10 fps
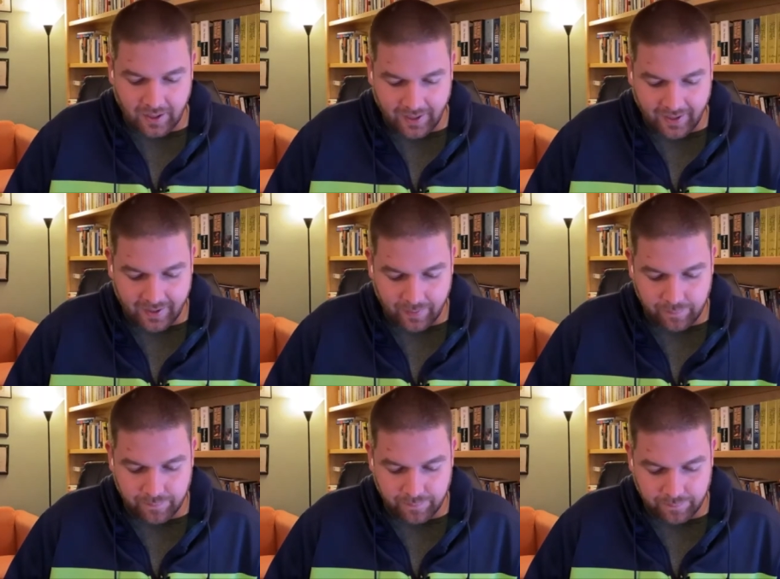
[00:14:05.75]

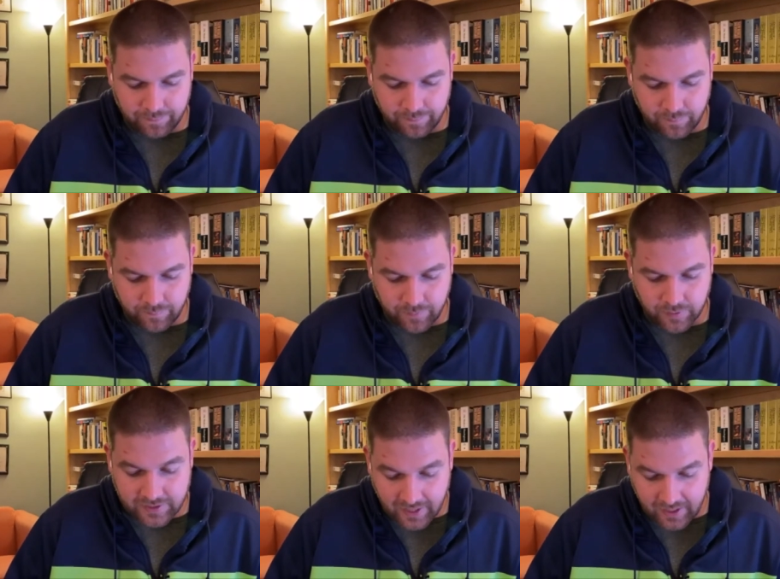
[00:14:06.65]
Um,
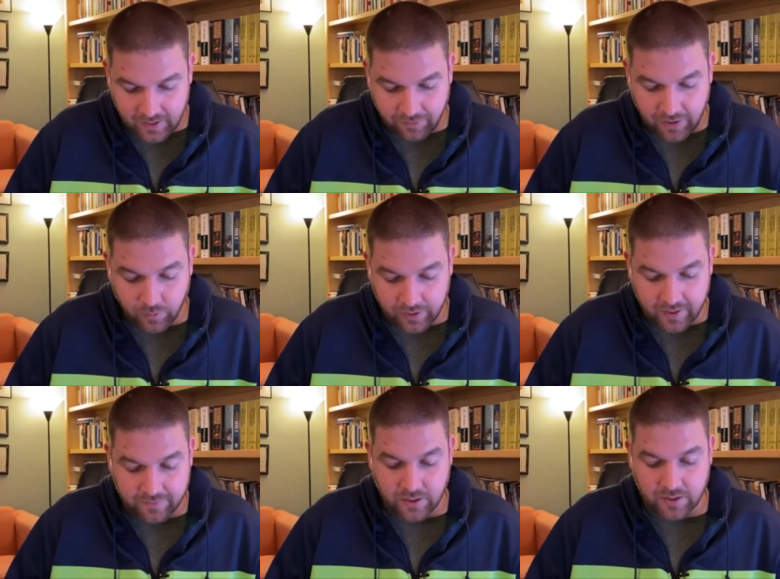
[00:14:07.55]
verse 10 if anyone
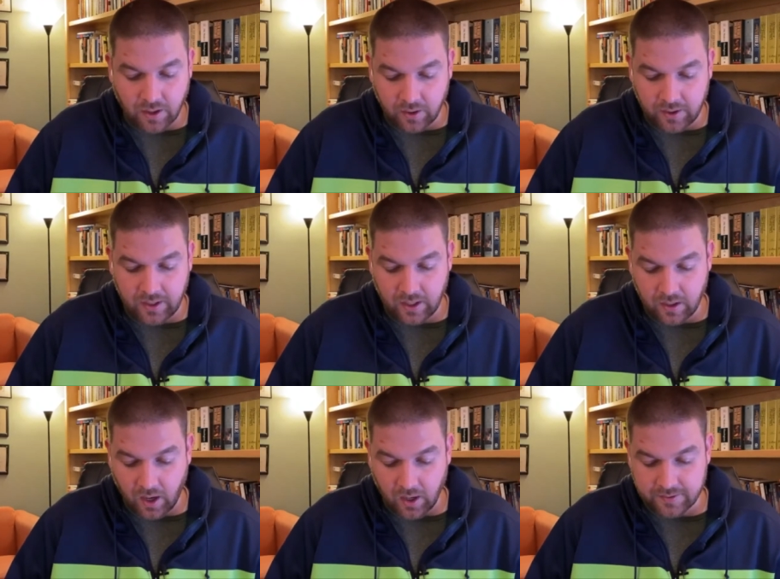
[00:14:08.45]
gives a donkey,
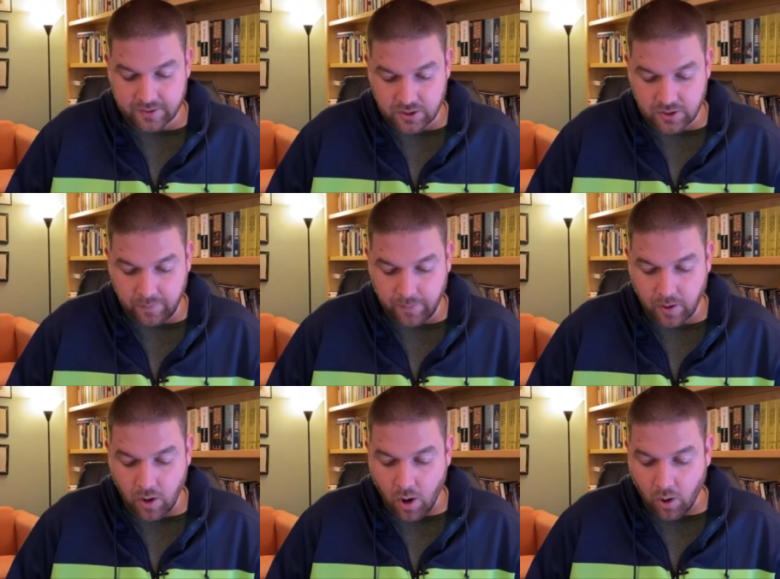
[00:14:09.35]
an ox, a sheep,
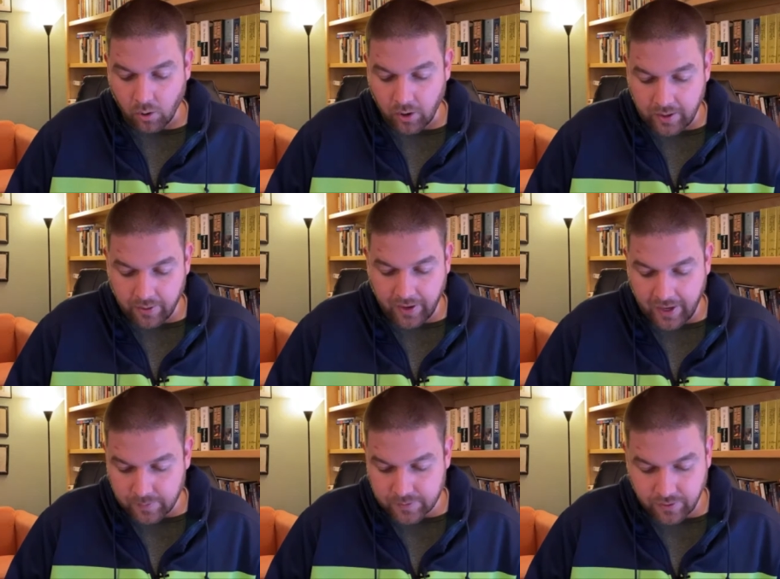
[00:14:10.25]
or any other
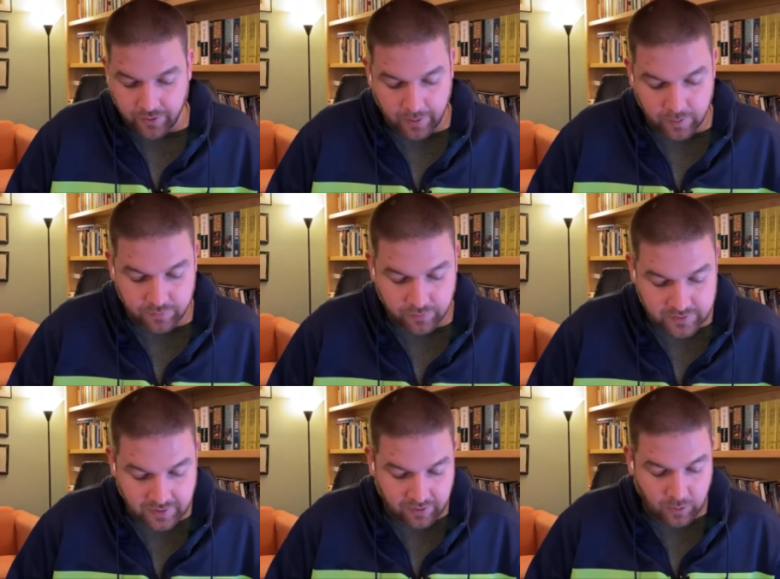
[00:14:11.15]
animals to their neighbor for
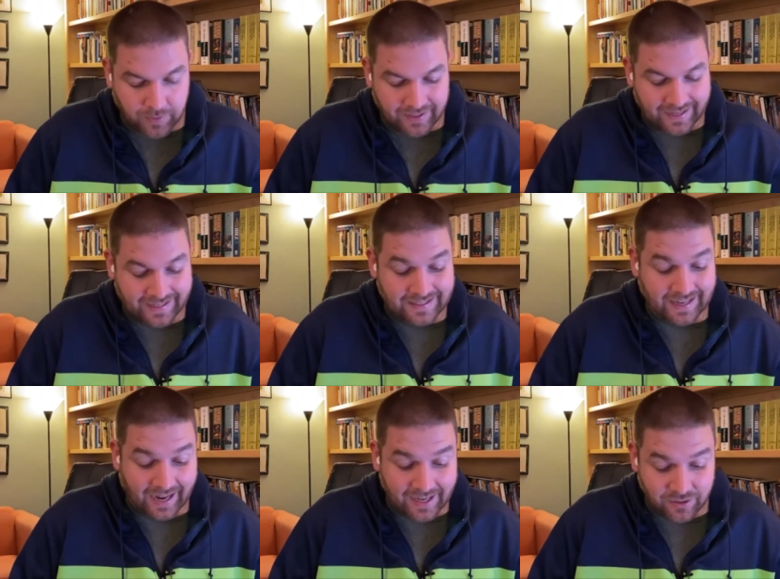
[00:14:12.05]
safekeeping, and it
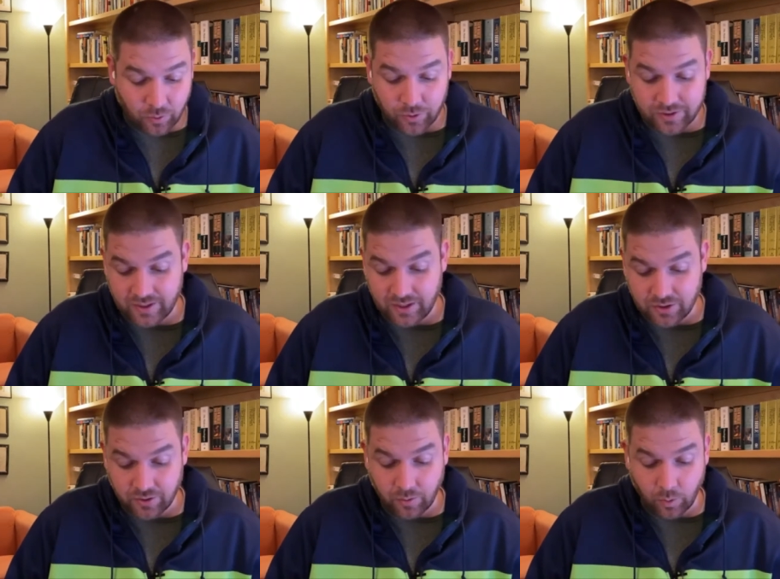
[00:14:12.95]
dies or is
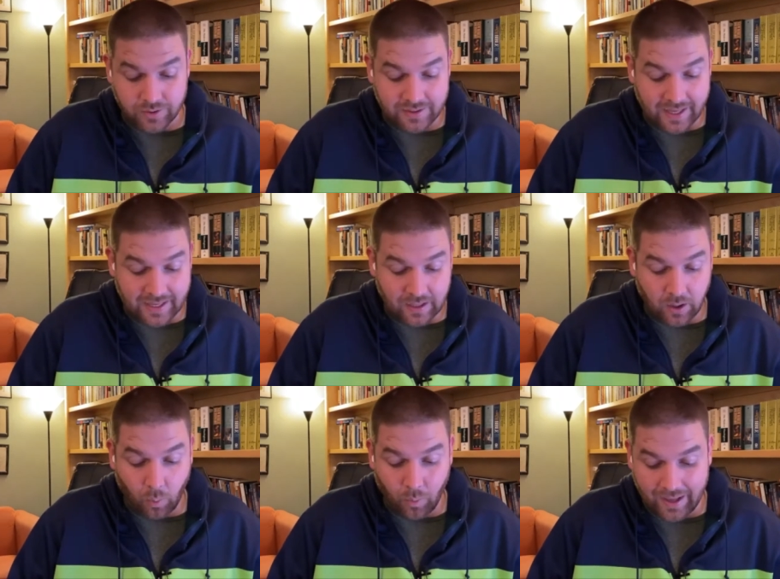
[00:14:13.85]
injured or is taken
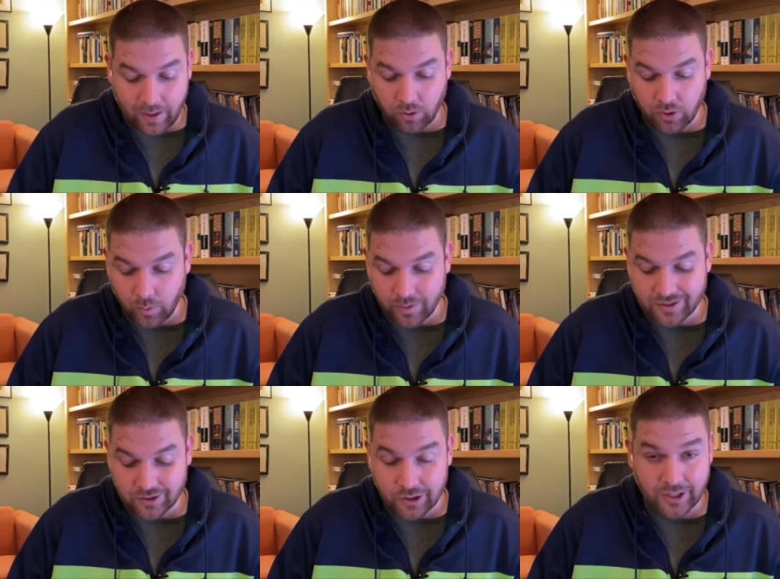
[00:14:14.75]
away while no one
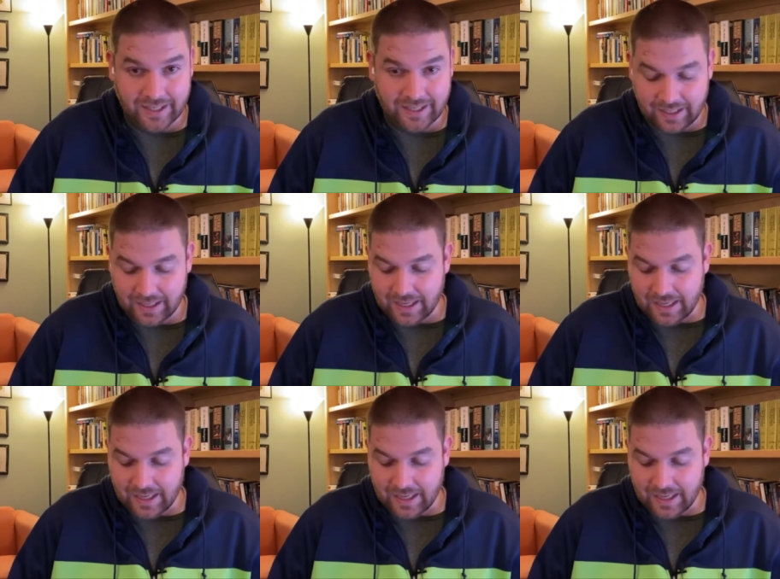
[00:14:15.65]
is looking,